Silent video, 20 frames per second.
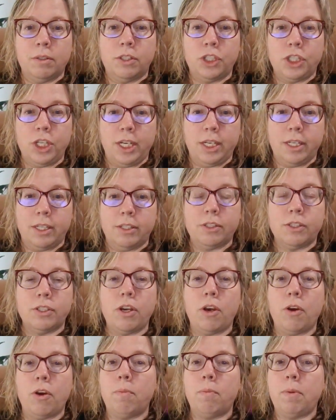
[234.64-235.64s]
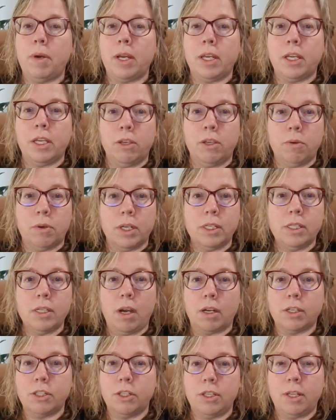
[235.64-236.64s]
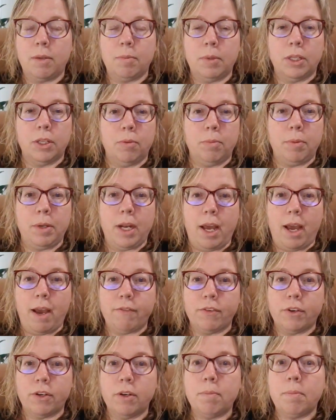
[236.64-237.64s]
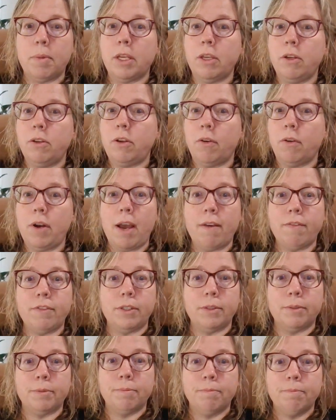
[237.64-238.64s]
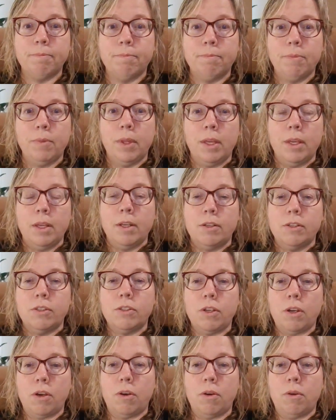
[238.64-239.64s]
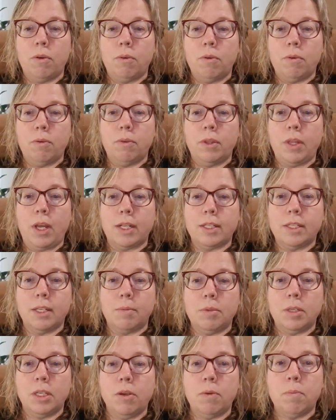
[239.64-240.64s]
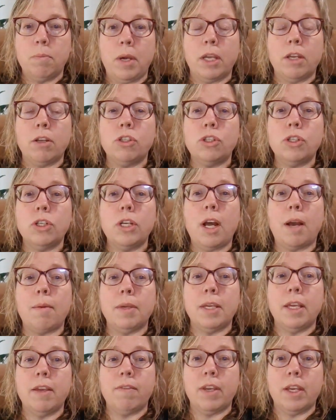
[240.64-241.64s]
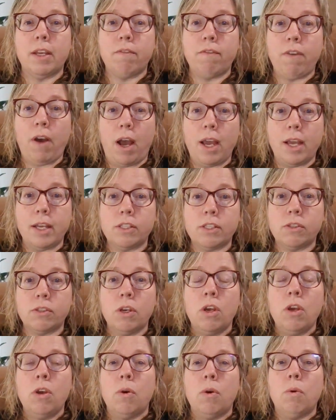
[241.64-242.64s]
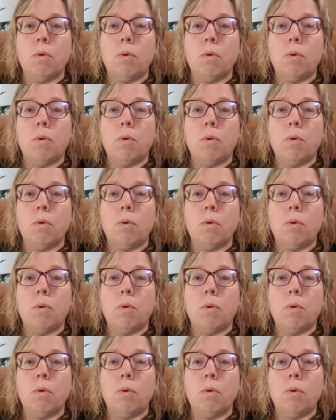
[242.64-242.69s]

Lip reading: sheet. So, but you can talk to them a little bit after, but you don't have to. So that's up to you. But you should not be giving advice